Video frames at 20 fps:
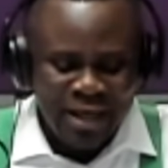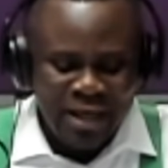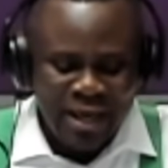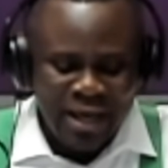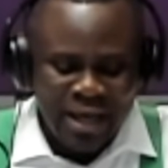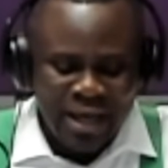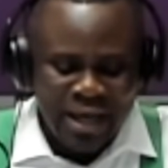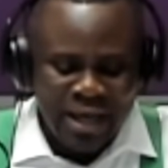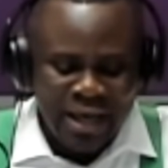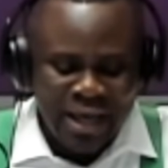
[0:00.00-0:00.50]

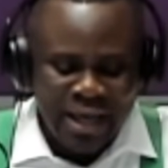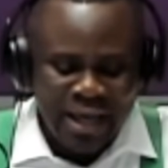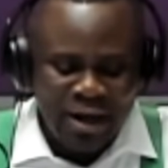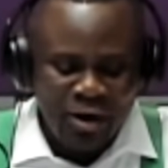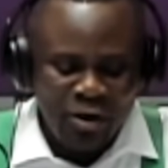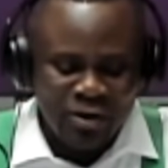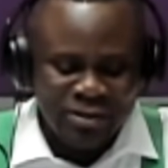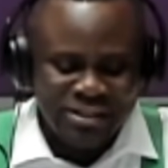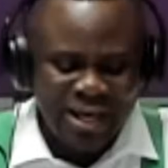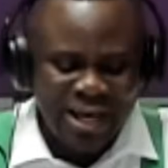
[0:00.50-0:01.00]

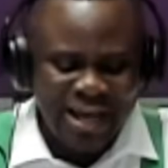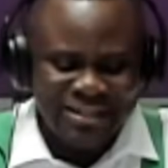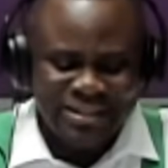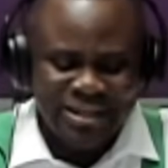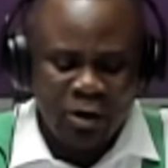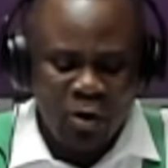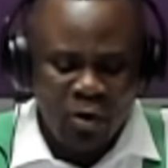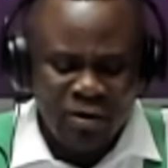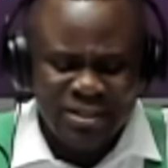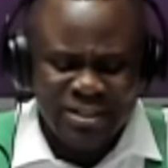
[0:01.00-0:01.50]
As
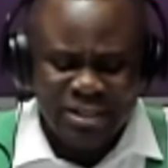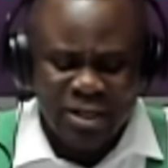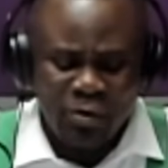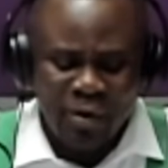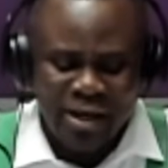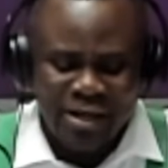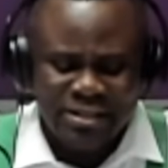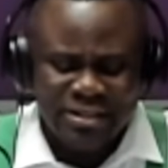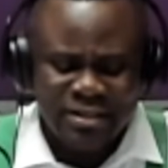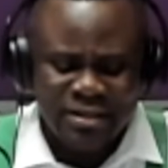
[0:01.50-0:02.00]
a
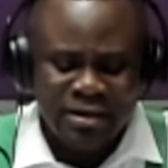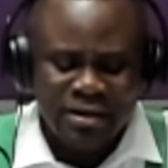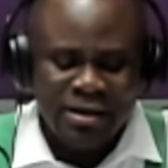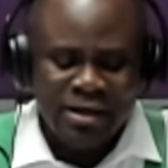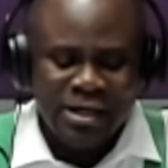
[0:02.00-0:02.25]
consequence,